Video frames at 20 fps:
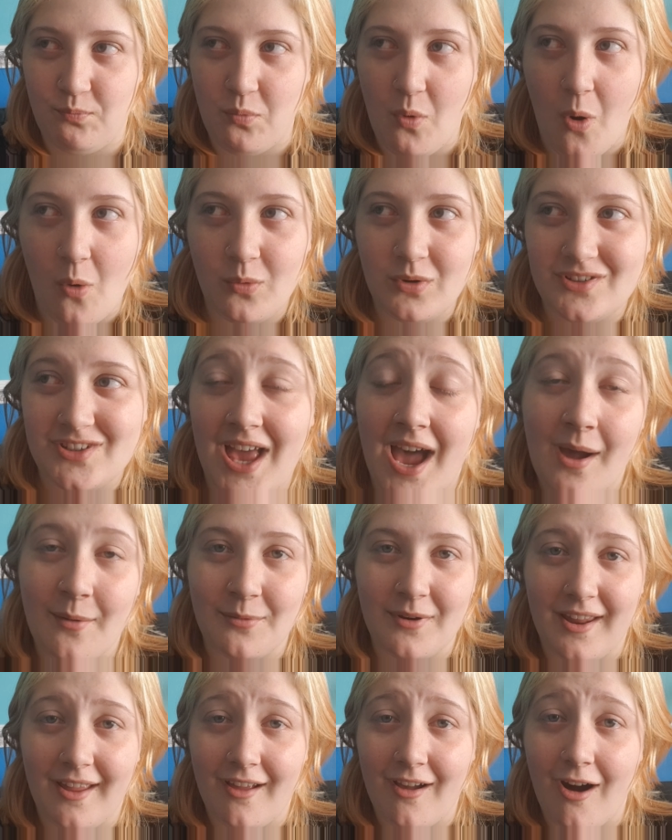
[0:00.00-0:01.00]
what was
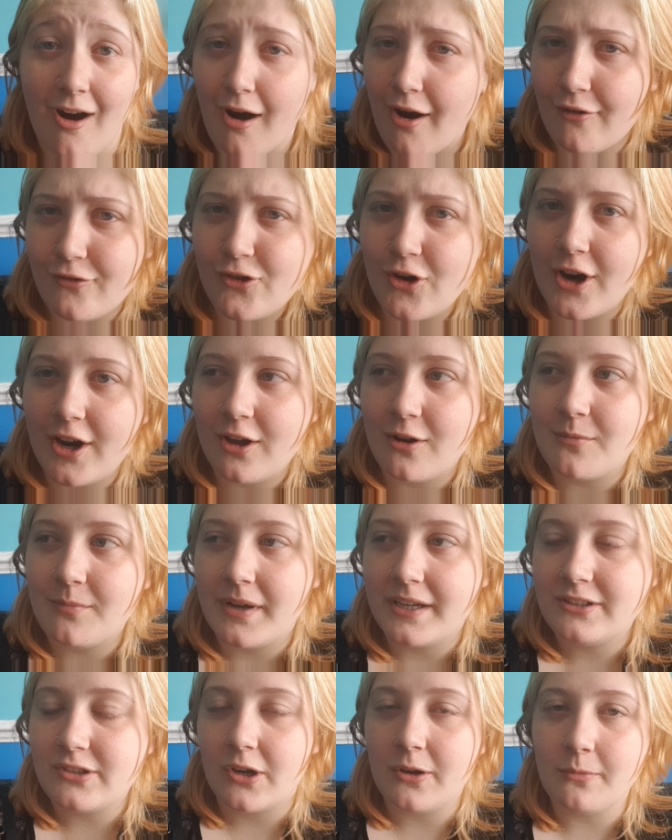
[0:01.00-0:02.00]
happening after I got
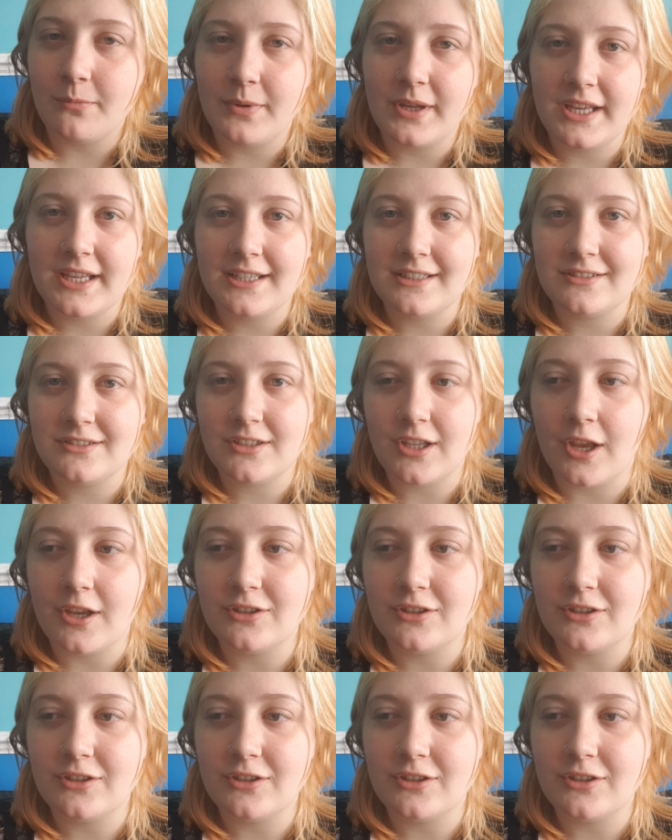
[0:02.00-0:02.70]
my tongue pierced.